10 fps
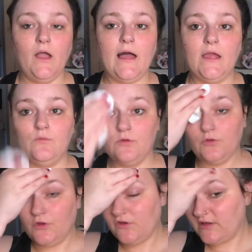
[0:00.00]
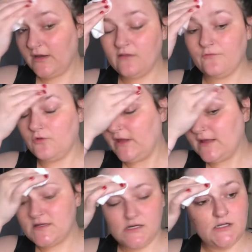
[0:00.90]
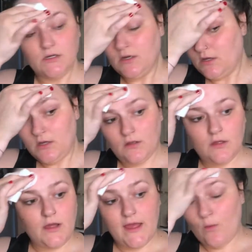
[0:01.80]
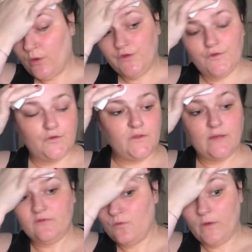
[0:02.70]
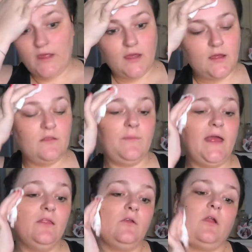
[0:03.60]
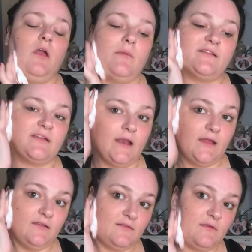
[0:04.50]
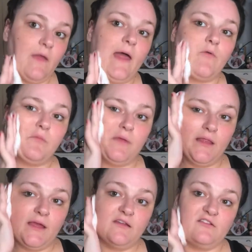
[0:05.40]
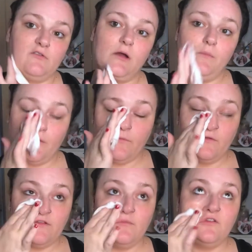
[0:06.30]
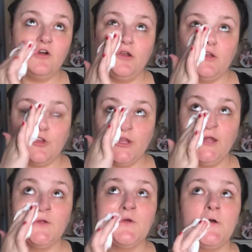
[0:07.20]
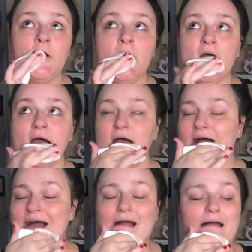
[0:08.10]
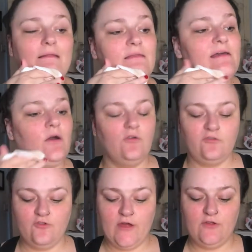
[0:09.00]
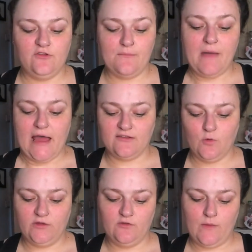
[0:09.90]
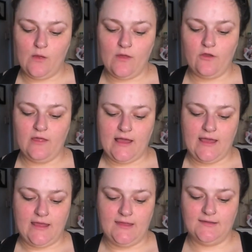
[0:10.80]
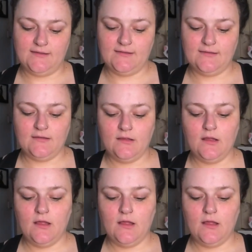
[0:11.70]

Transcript: I will use an exfoliator uh, one to two times a week depending on how my skin is, and that would be like a scrub of some sort usually. And I also try and use a mask once a week, whether that is